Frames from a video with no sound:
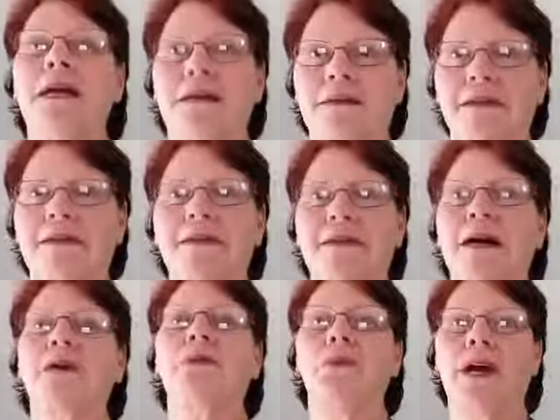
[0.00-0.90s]
the
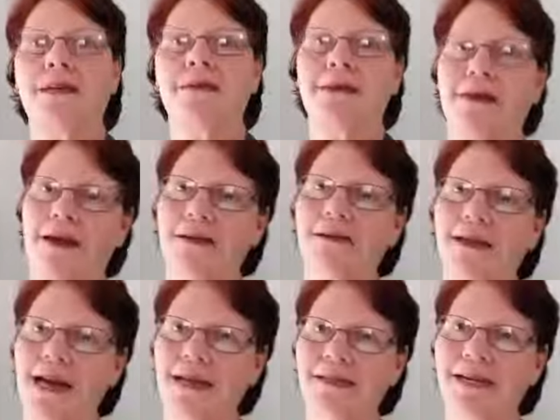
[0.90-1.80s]
sick, raise the dead,
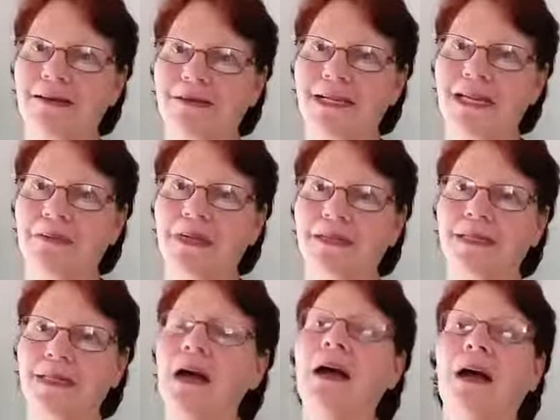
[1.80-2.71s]
and cast out
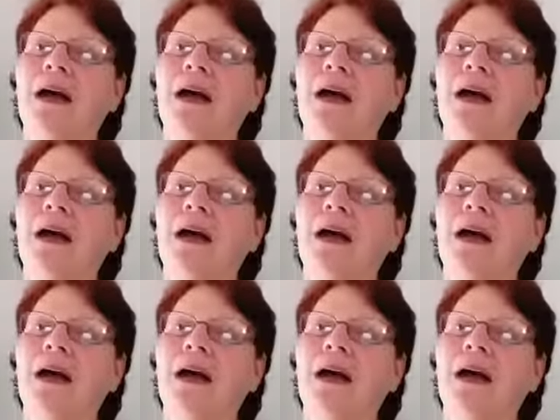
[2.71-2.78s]
demons.